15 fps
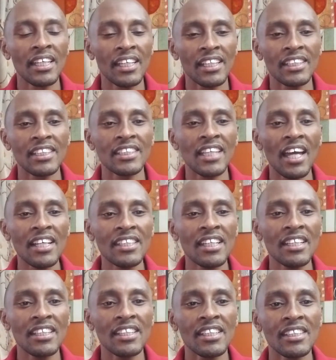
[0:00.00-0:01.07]
It is
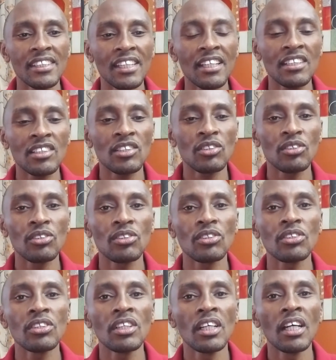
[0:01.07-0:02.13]
actually easier
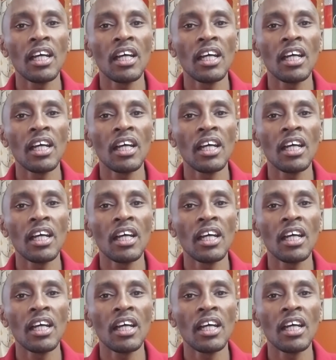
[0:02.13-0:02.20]
to